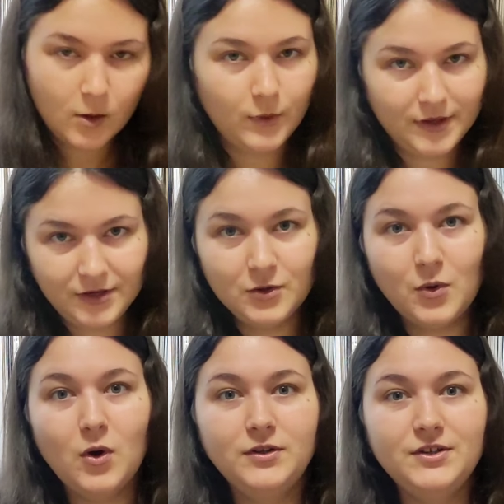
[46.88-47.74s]
When you
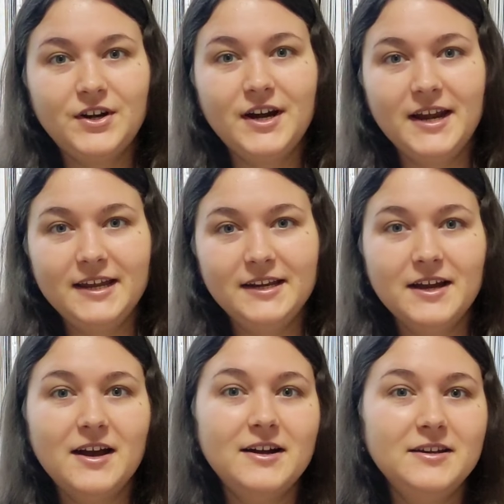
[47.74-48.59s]
order a
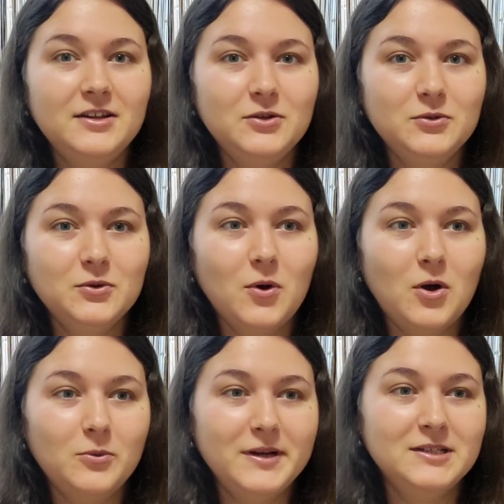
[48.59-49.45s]
yarn, you
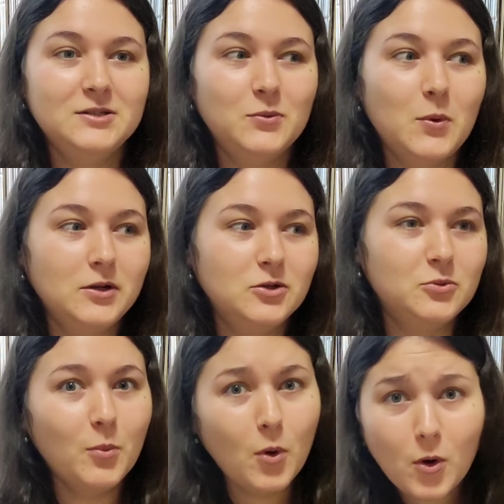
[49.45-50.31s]
always want
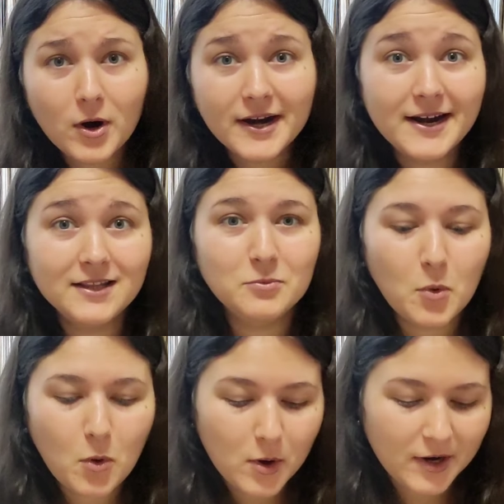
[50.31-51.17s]
more and
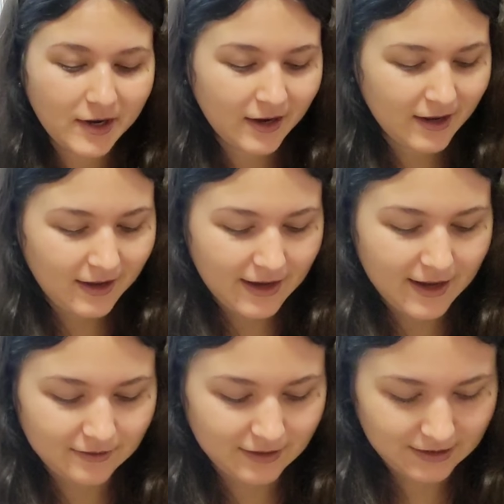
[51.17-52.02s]
more, and